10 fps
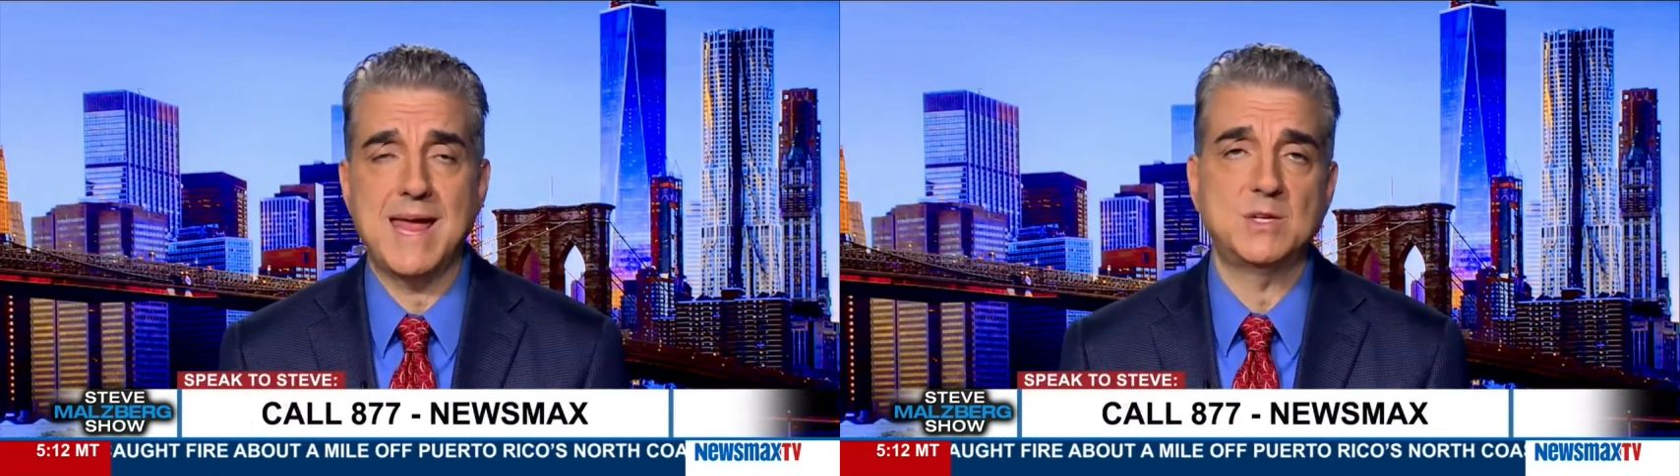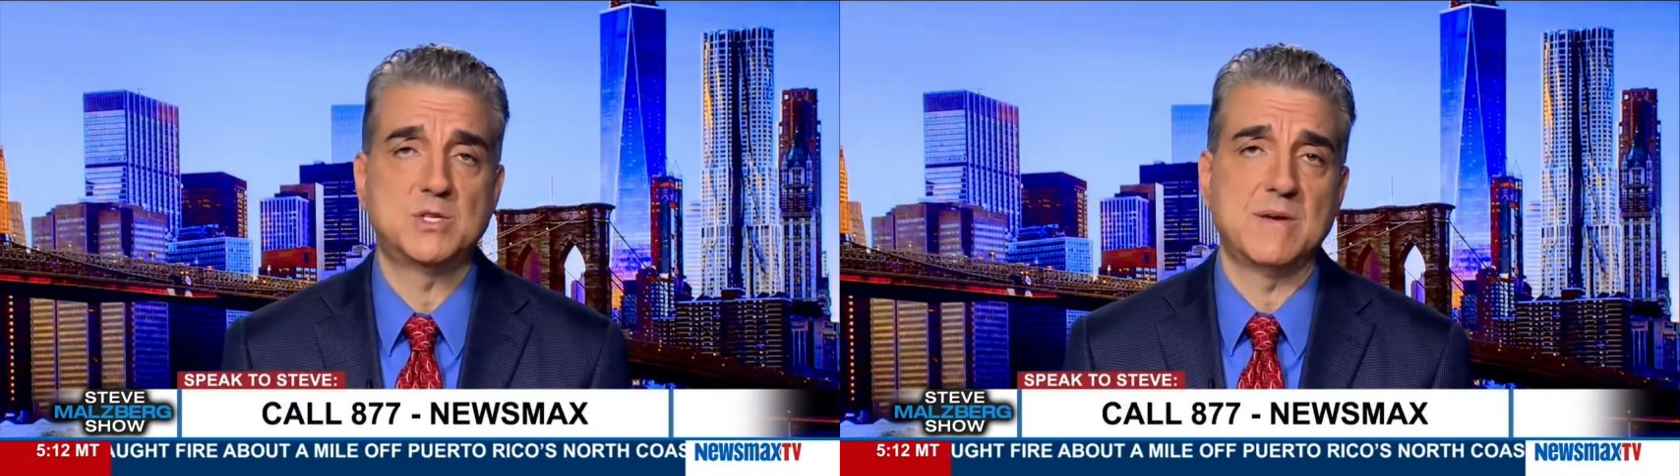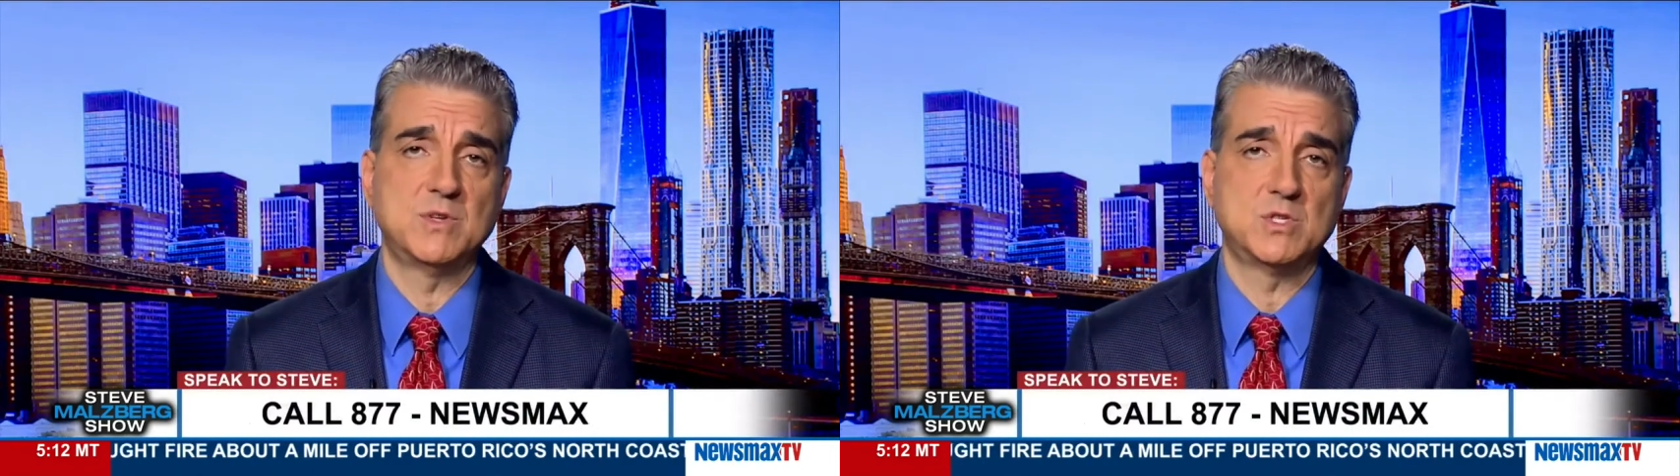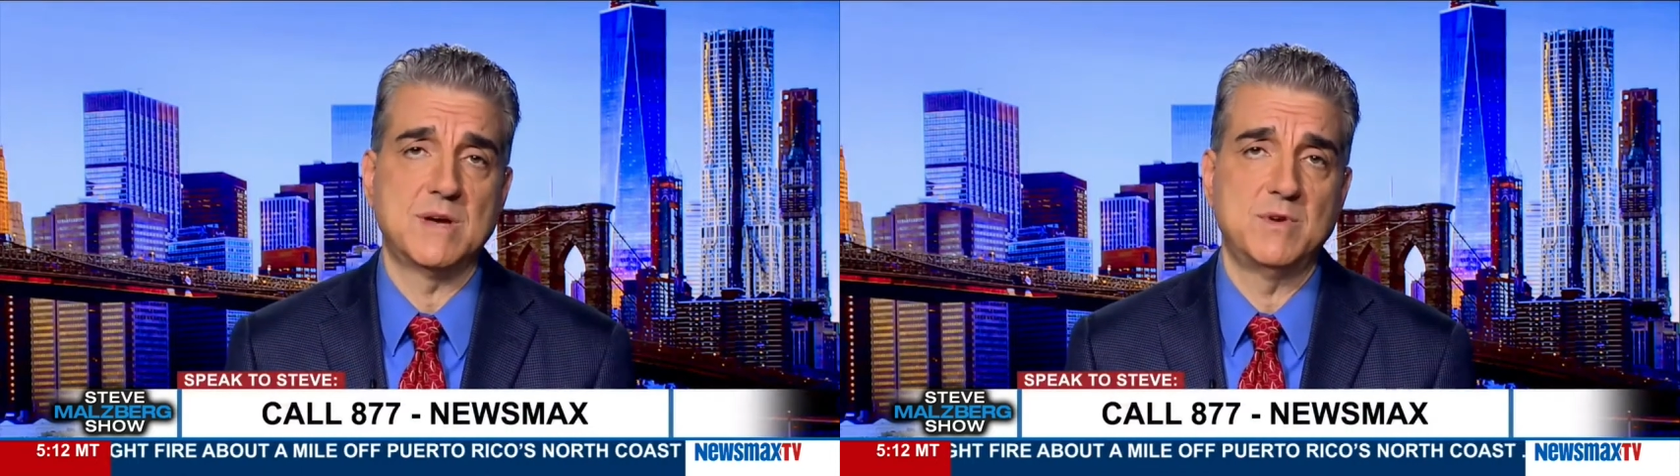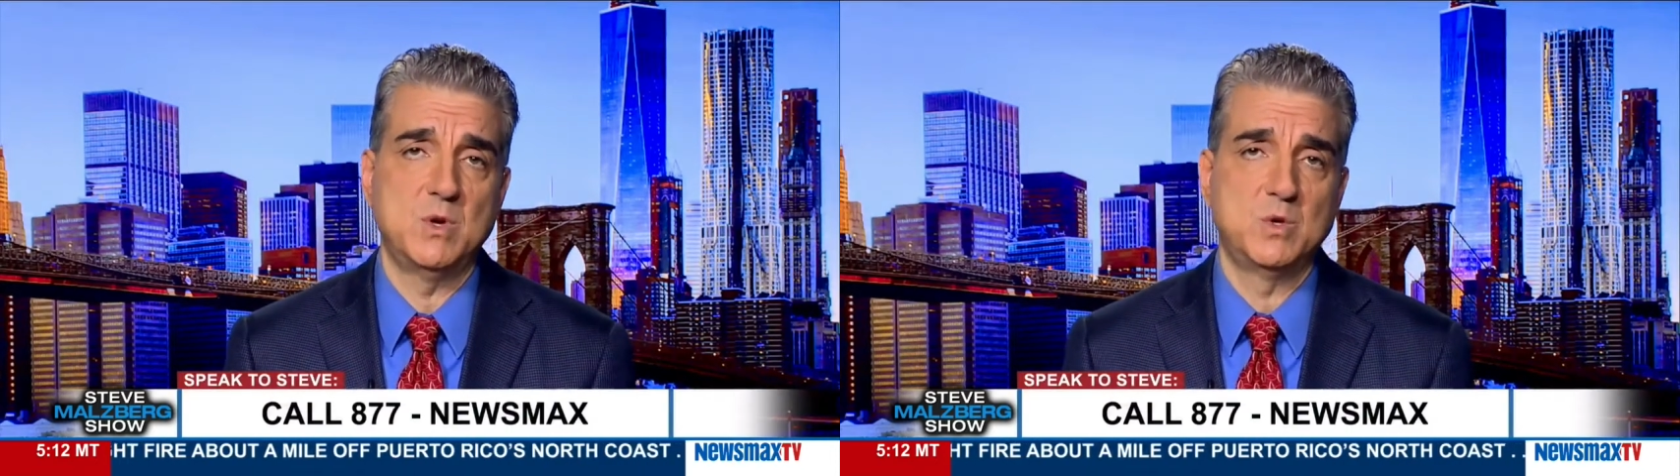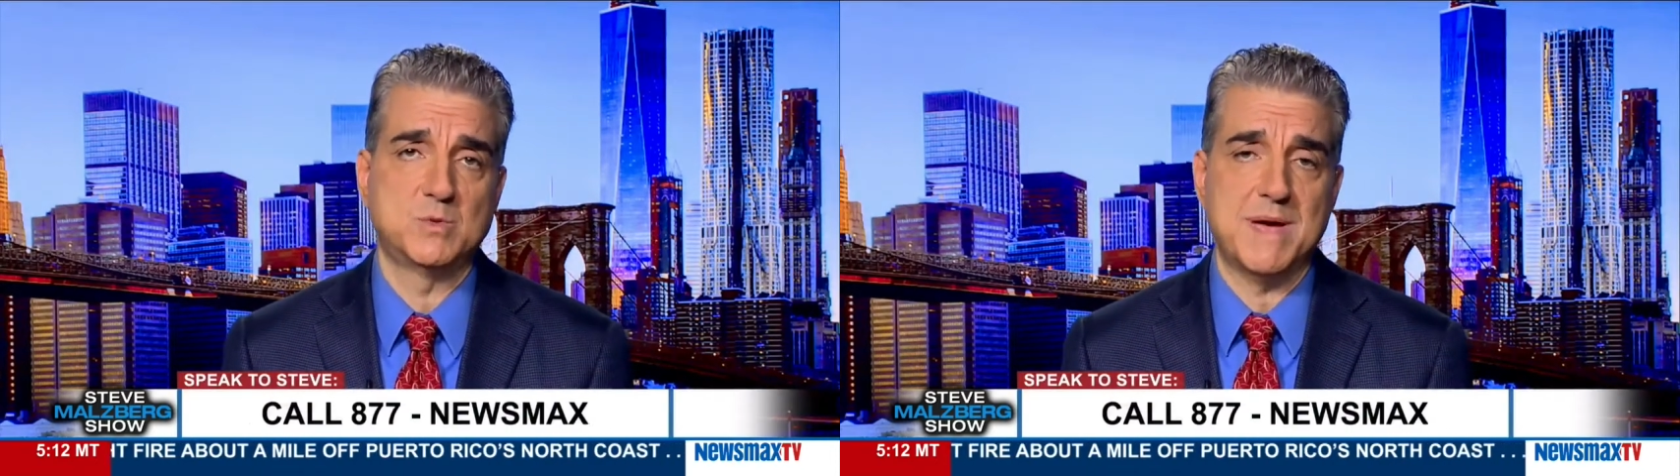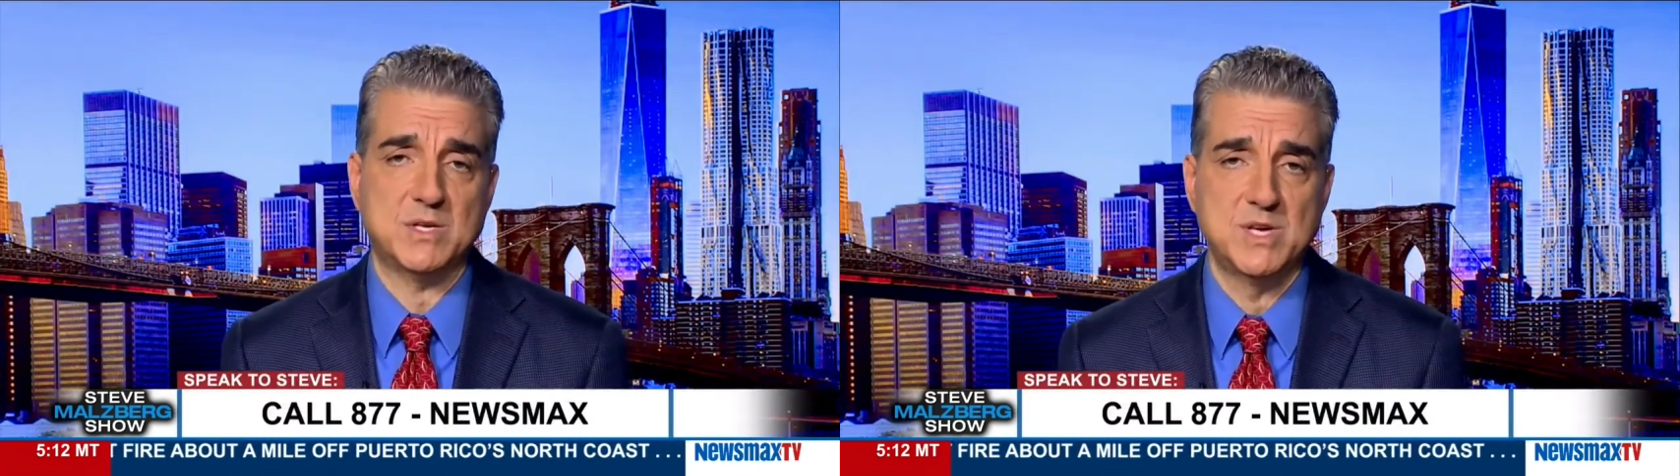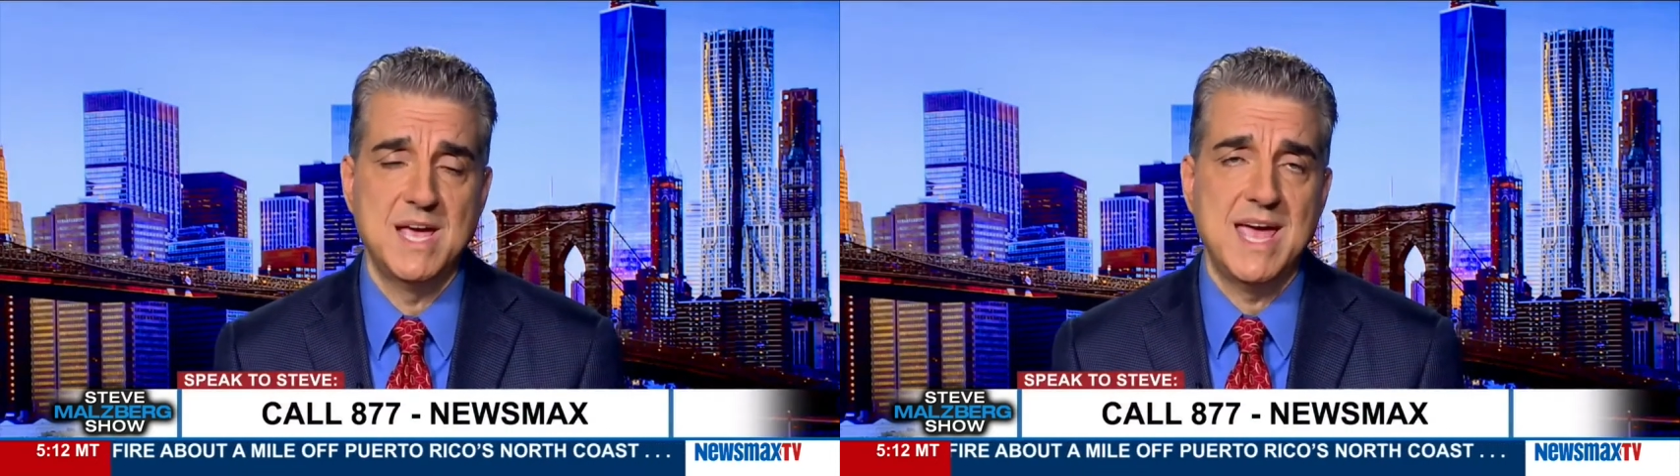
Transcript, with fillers: 877 Newsmax,